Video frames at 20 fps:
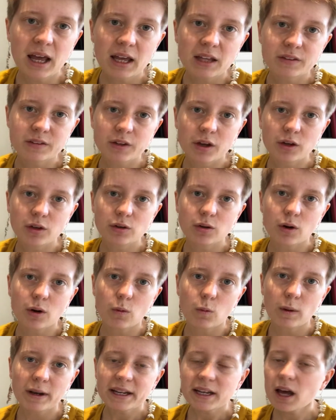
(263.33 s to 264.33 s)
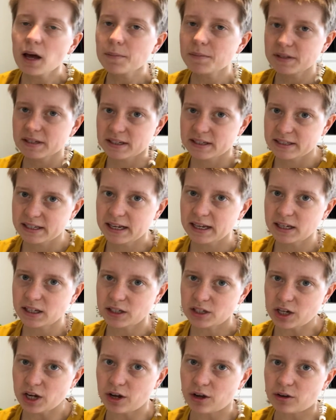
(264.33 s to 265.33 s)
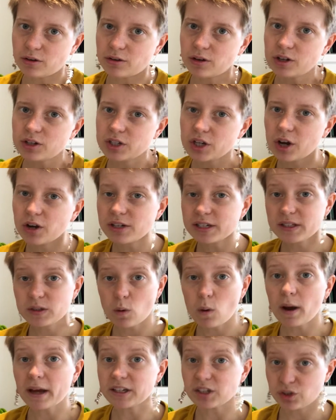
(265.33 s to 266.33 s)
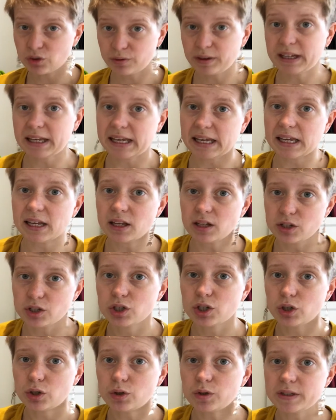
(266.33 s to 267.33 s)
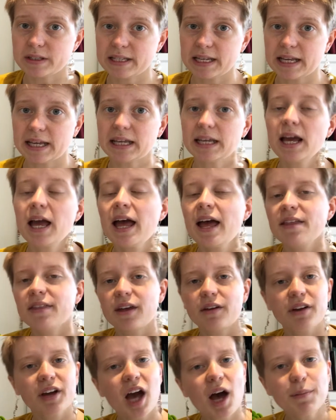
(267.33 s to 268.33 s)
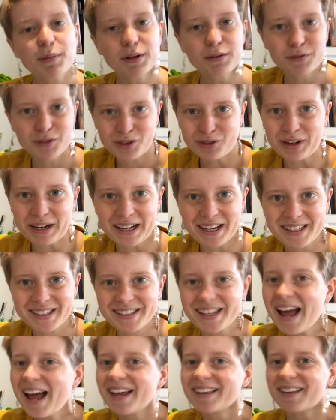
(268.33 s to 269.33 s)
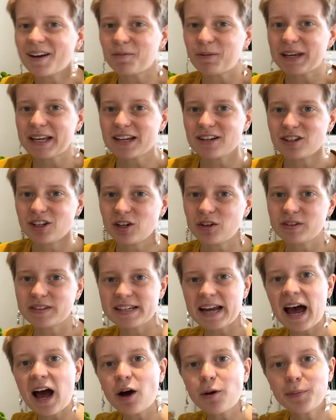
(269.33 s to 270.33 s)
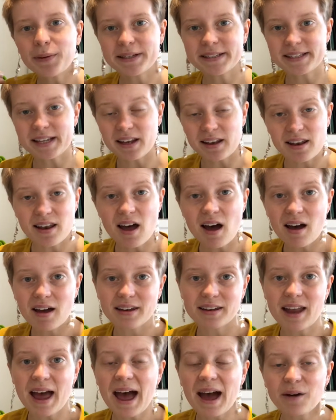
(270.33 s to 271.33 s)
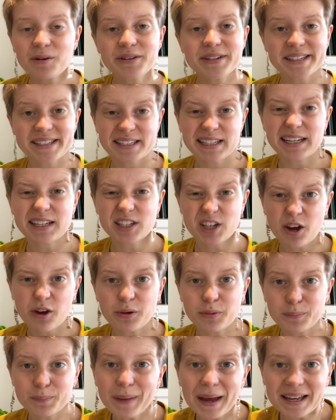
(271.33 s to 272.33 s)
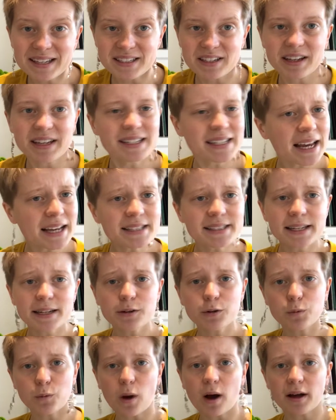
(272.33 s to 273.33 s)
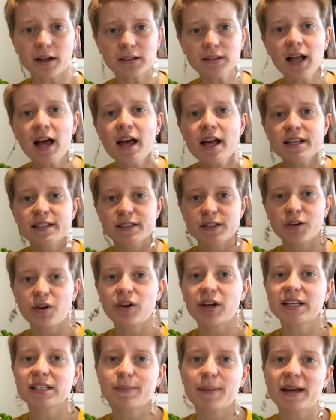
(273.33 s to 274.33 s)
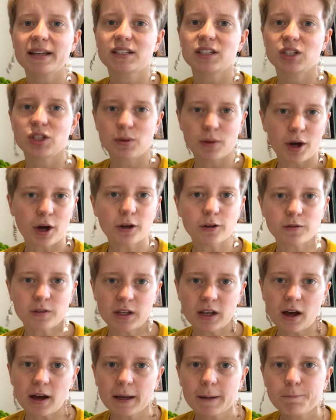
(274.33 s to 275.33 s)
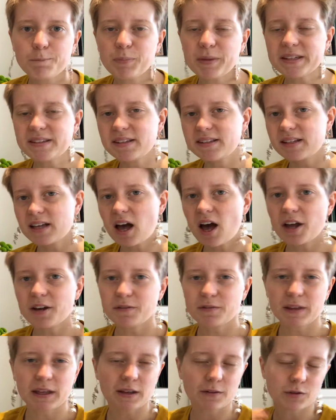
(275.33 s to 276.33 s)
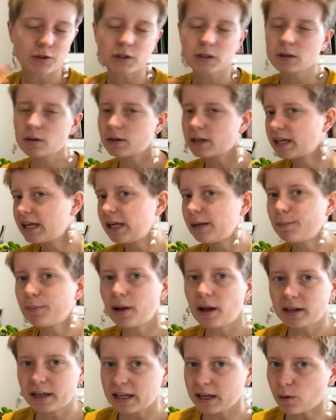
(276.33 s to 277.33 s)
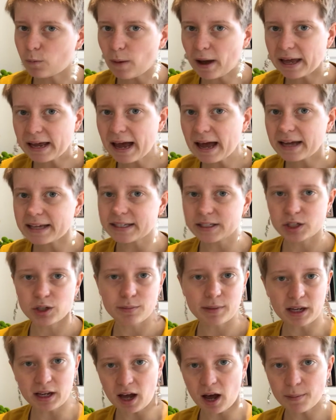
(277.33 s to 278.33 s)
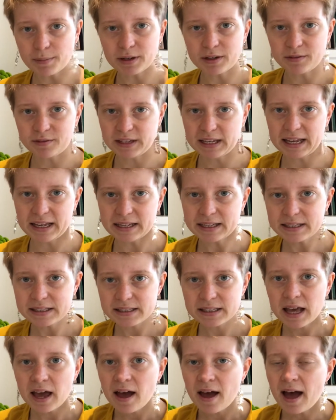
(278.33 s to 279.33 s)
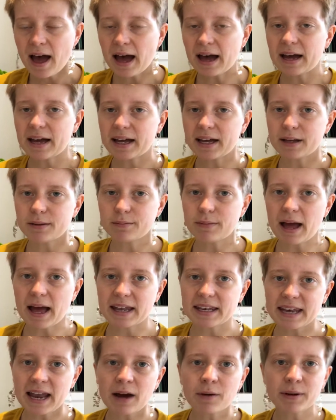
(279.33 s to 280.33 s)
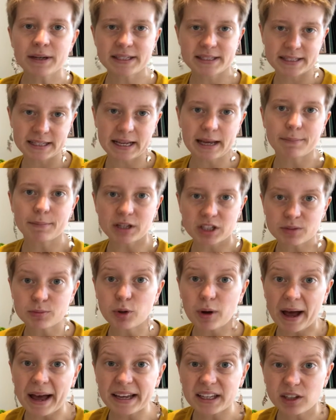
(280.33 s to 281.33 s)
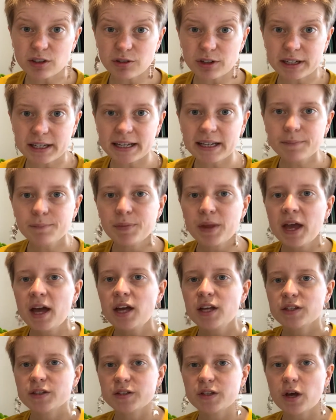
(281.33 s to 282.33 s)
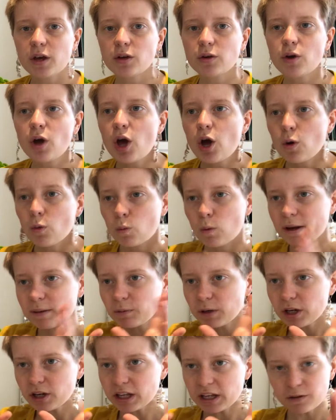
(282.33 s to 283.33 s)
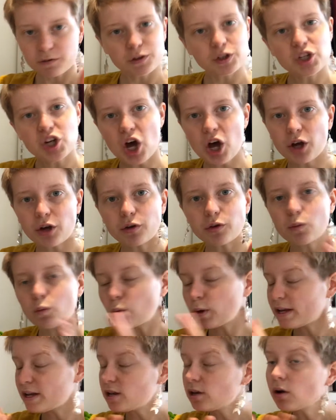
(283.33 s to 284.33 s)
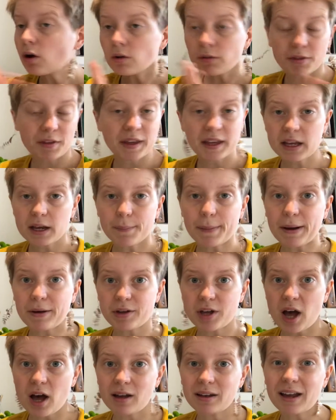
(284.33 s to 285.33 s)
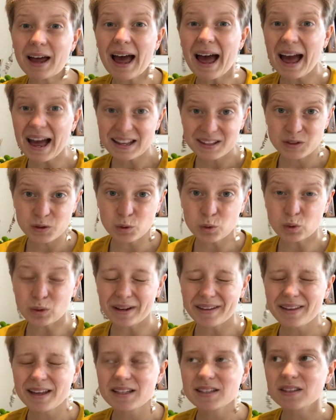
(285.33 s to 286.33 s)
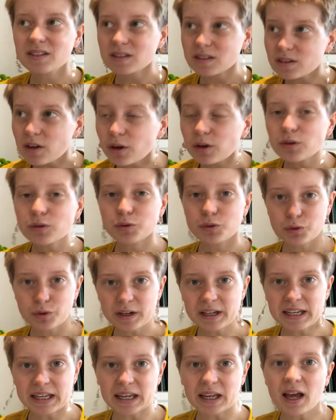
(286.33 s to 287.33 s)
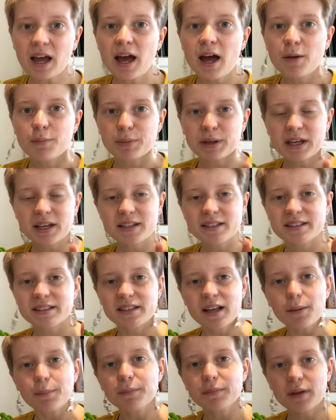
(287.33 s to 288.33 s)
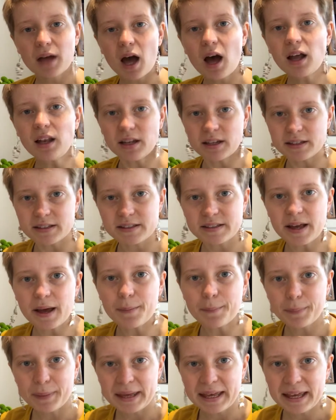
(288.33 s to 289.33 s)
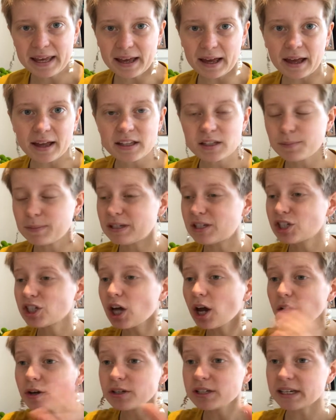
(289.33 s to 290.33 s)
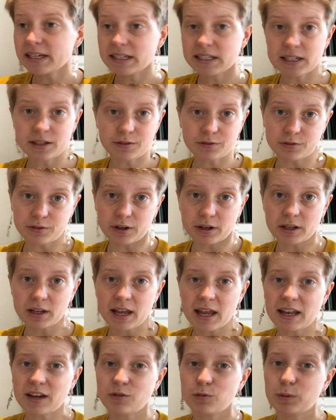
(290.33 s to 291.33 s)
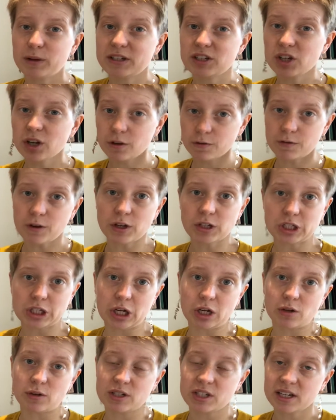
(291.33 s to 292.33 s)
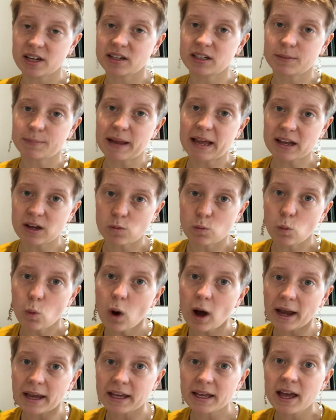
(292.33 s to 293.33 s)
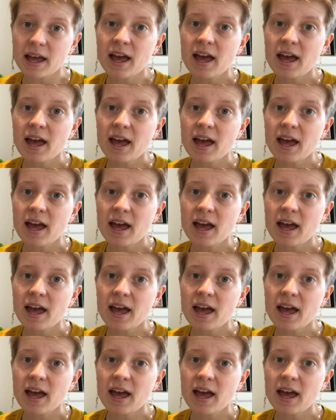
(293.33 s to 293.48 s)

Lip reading: So when it comes to seeing tone is quite tricky to see. There are a couple of tricks that we can use to help us learn how to see tone better. It takes a little while, so don't expect to do it overnight. This is the kind of thing you've just got to keep plucking away at. It took me a couple of years, and now I see it much more accurately. So when we're looking for tone, we're not thinking about colour at all, and that is so tricky because some colours appear to be totally different, and if we took a photo and turned it black and white,